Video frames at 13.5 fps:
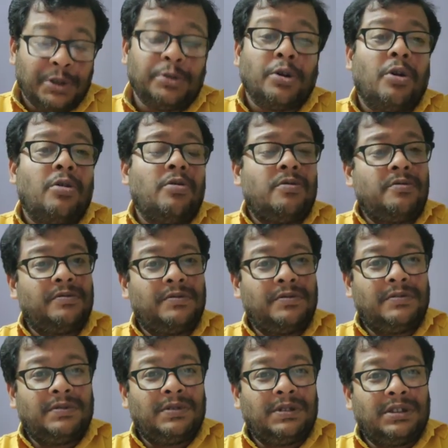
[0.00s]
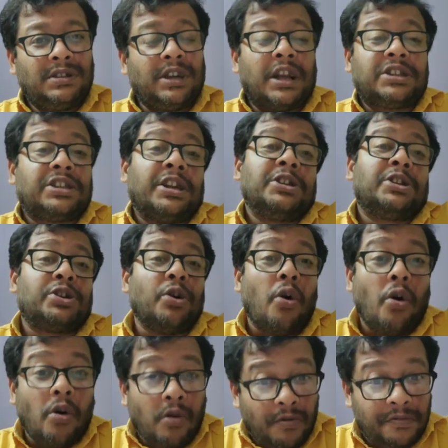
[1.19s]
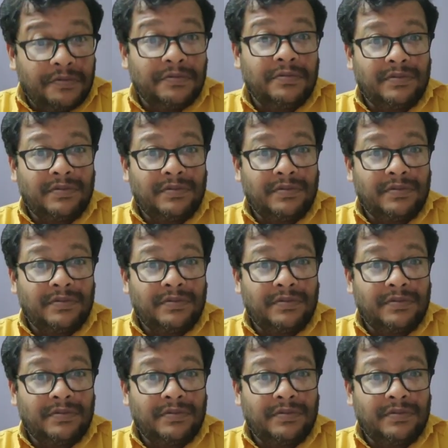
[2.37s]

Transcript: Dust and Snow,